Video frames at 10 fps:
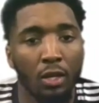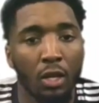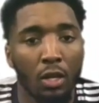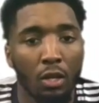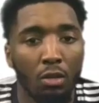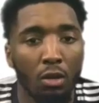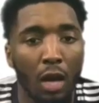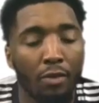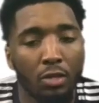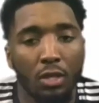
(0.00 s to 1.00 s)
and you
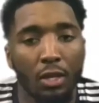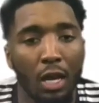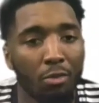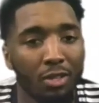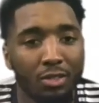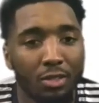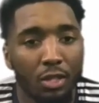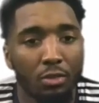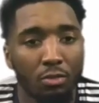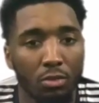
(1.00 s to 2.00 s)
know obviously the
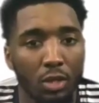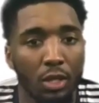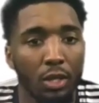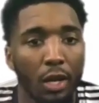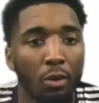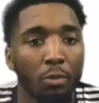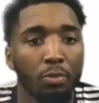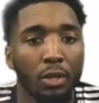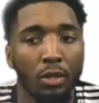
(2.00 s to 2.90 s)
comments didn't didn't help,